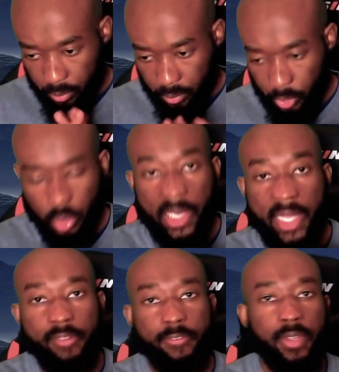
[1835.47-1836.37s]
to
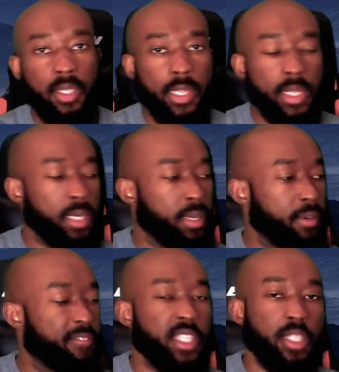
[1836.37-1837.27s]
live the
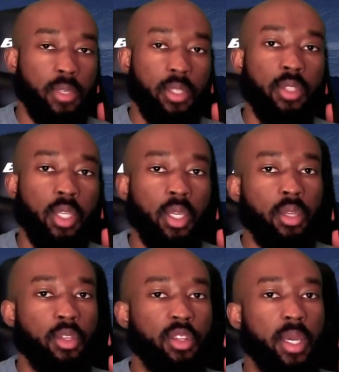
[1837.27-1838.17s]
visible,
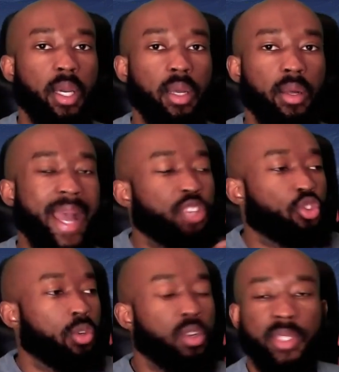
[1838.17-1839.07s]
the
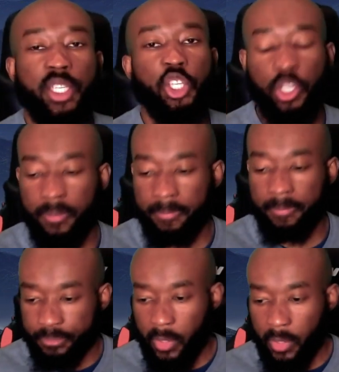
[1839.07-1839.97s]
astral condition
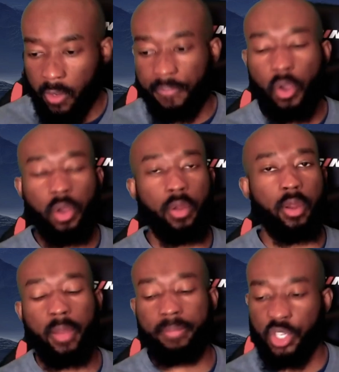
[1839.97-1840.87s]
for
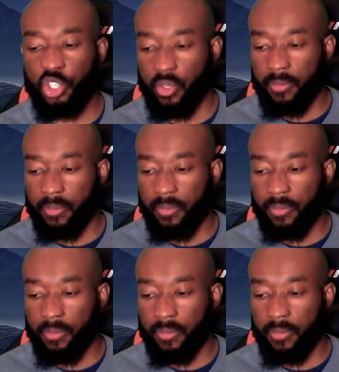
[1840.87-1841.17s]
a mission.